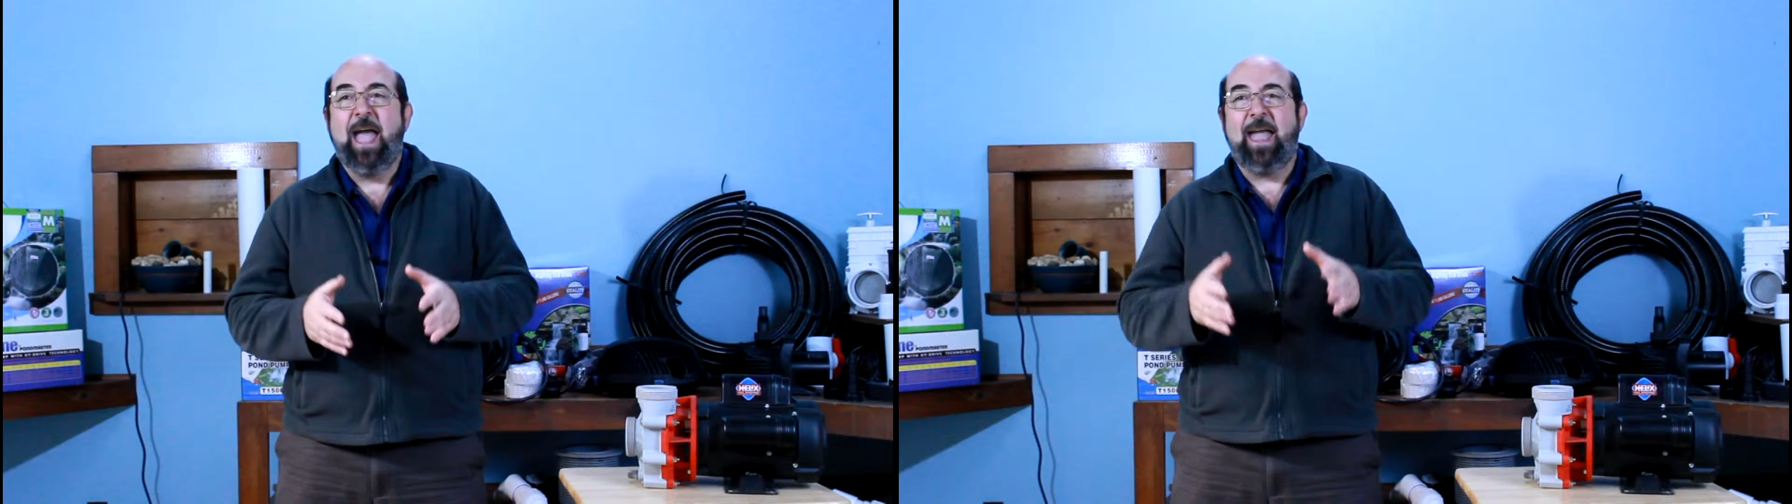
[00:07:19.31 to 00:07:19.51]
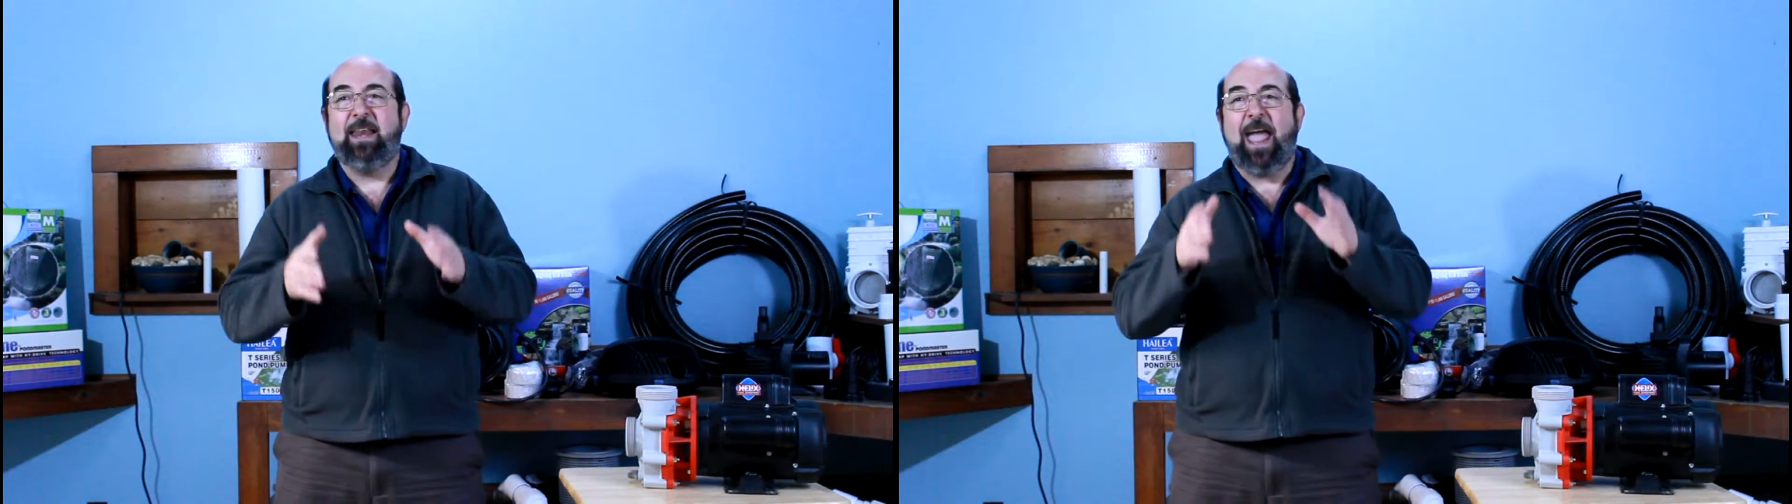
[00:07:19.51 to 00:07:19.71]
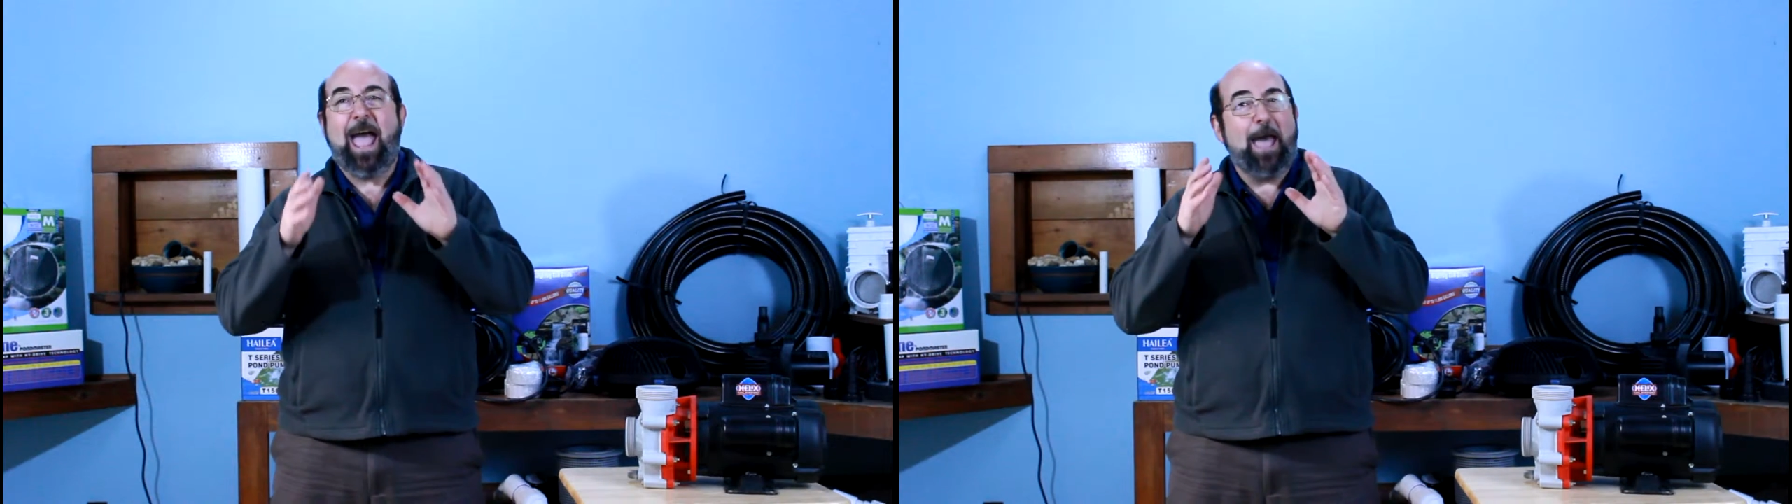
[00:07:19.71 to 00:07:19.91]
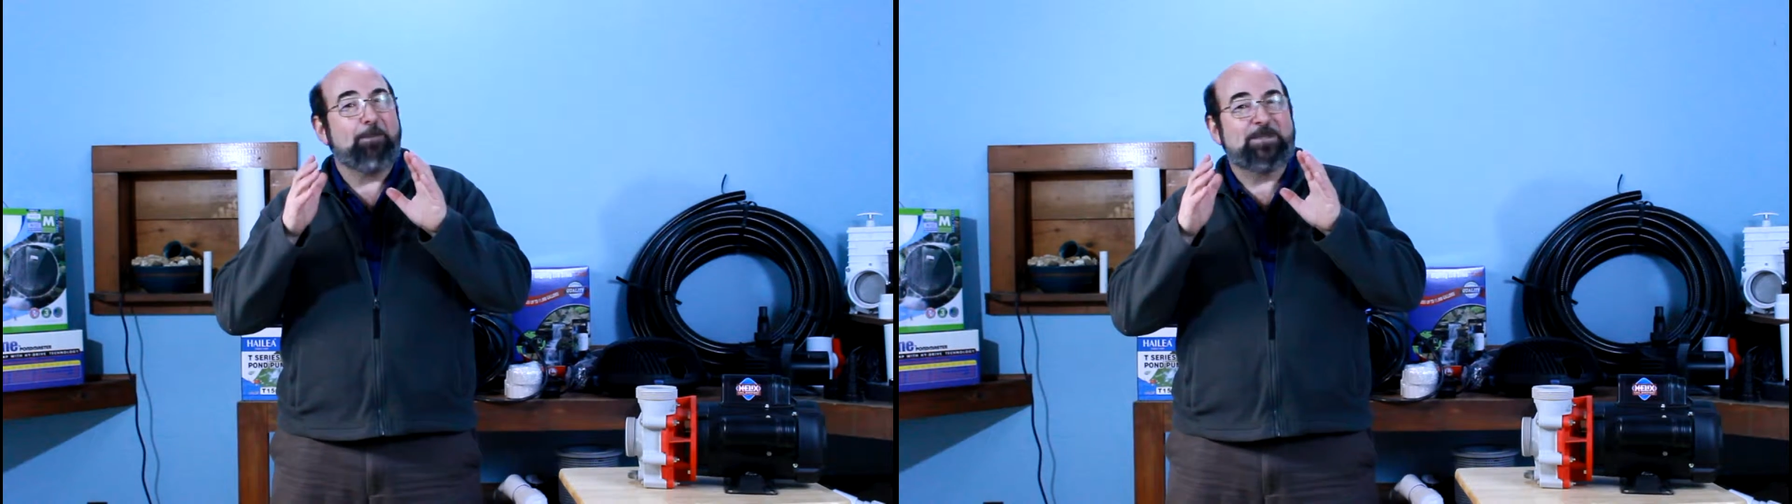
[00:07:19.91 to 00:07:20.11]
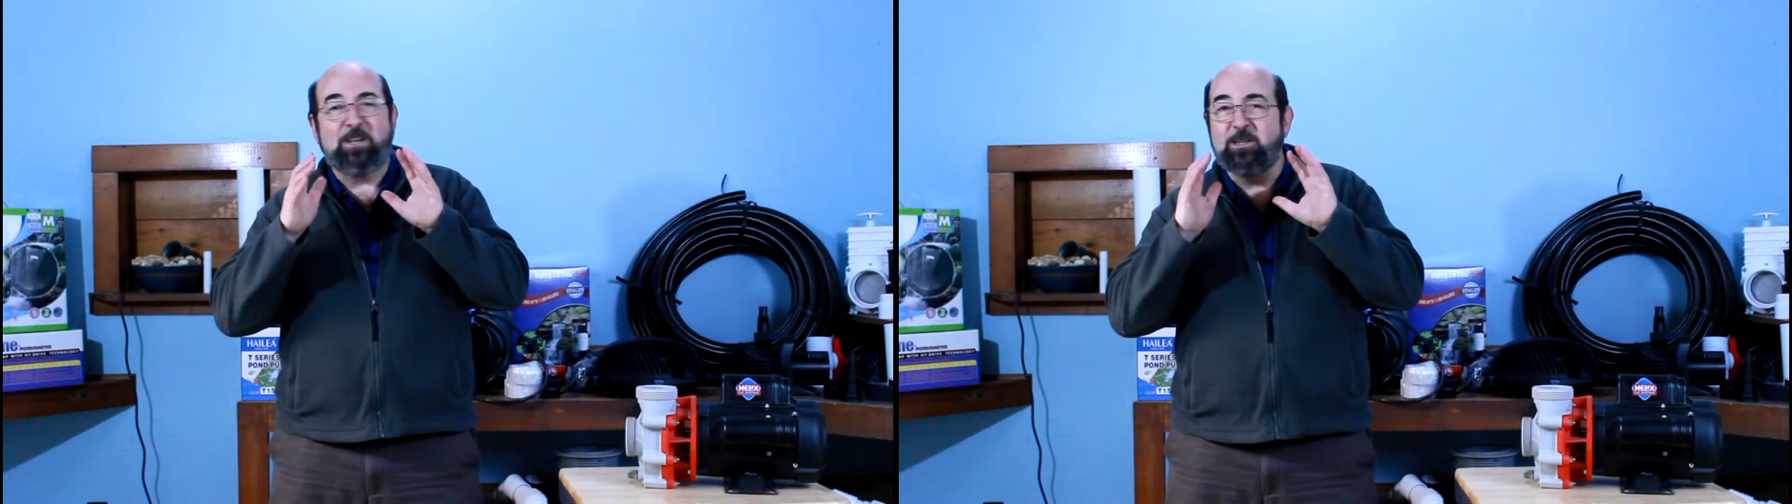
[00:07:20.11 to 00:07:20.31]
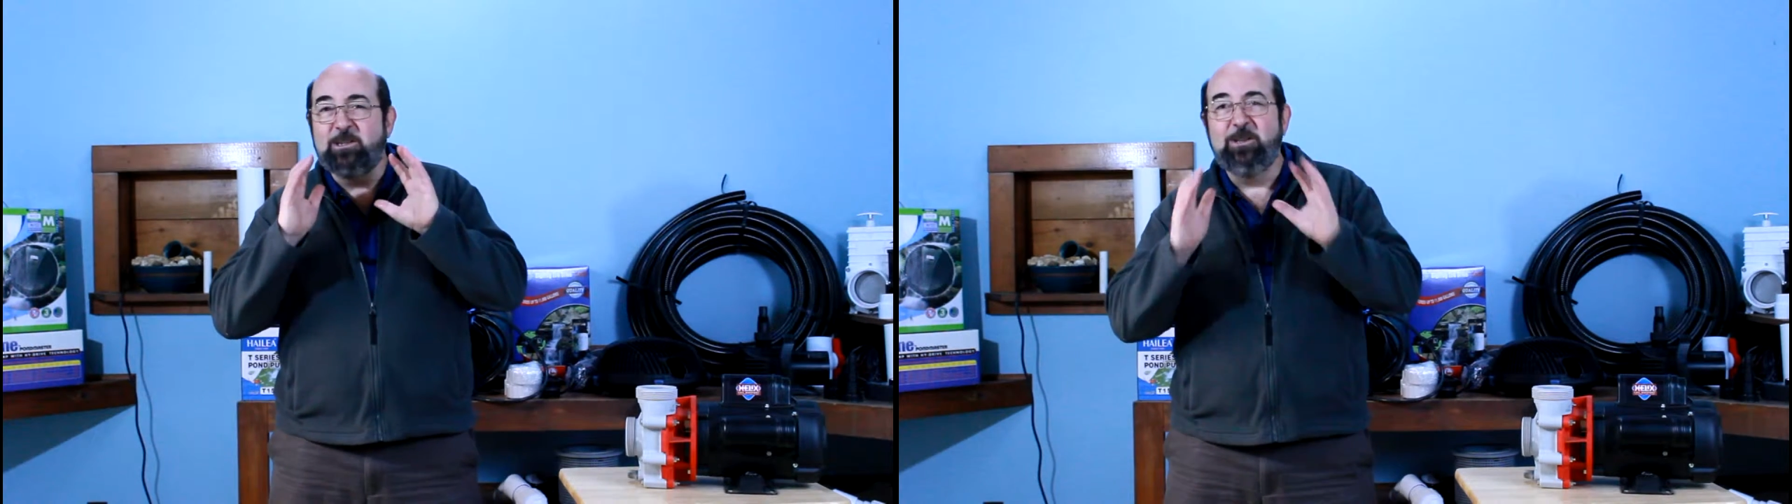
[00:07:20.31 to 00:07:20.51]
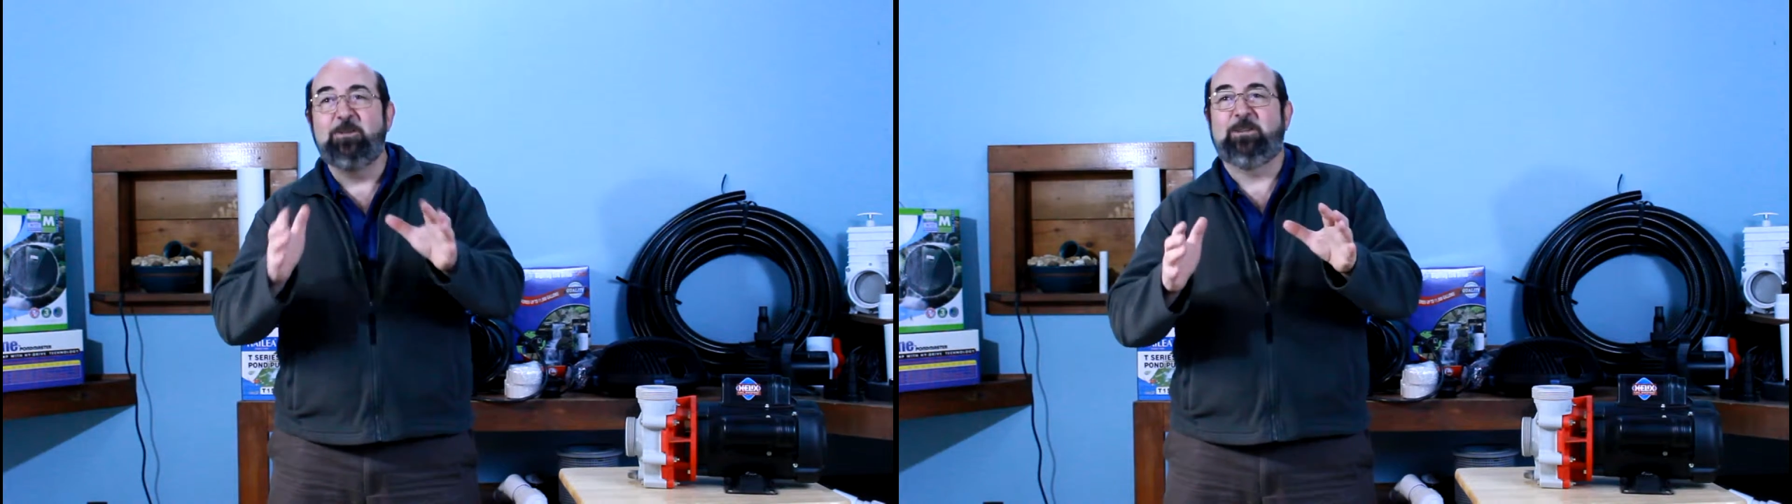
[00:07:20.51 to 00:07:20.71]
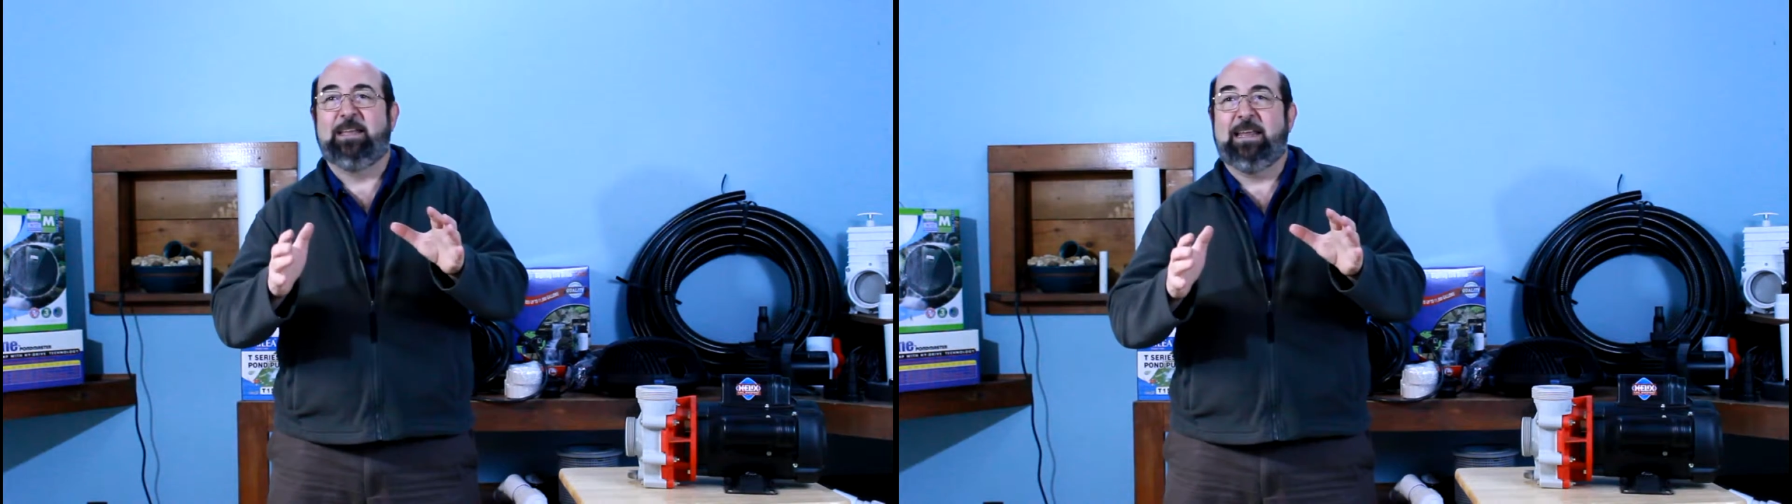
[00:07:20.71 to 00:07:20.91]
and
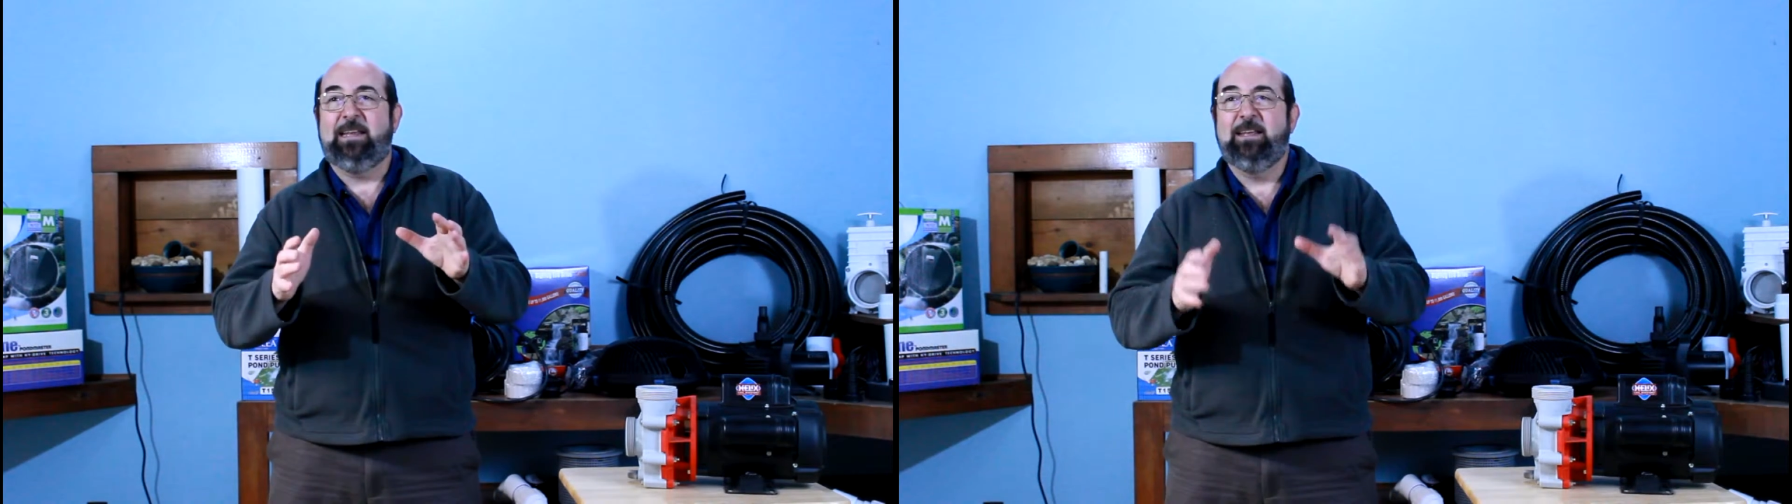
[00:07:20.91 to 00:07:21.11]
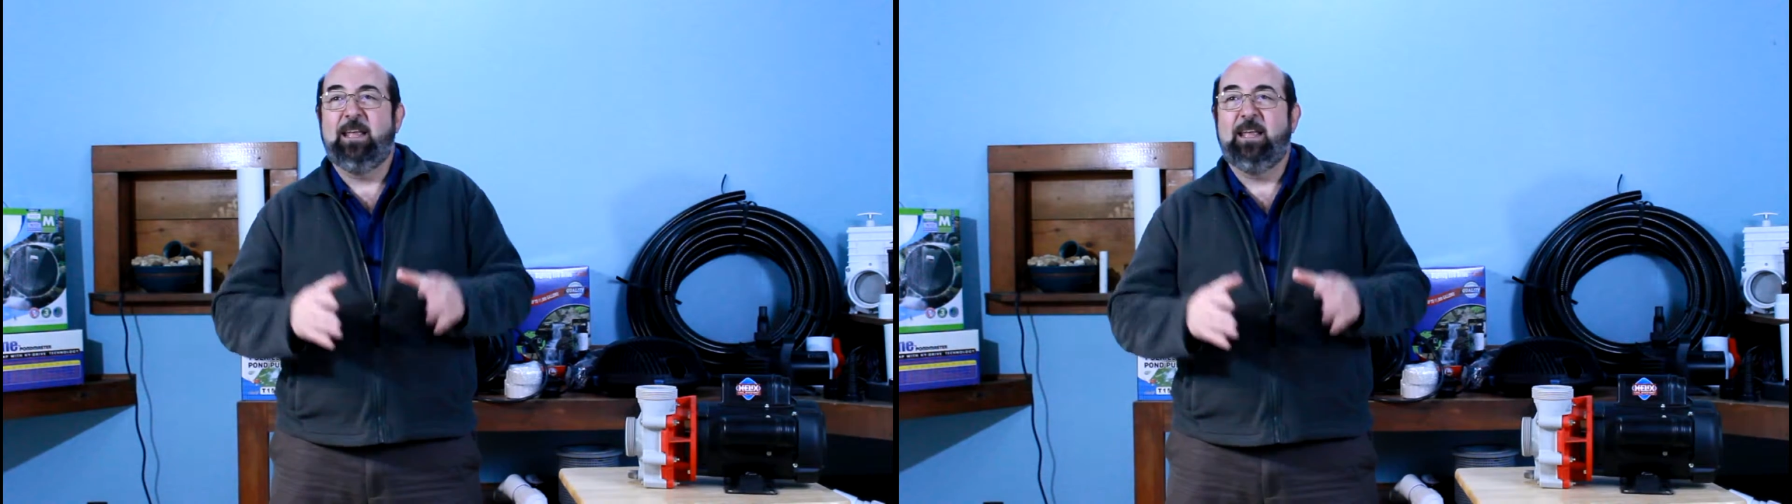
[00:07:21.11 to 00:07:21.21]
absolutely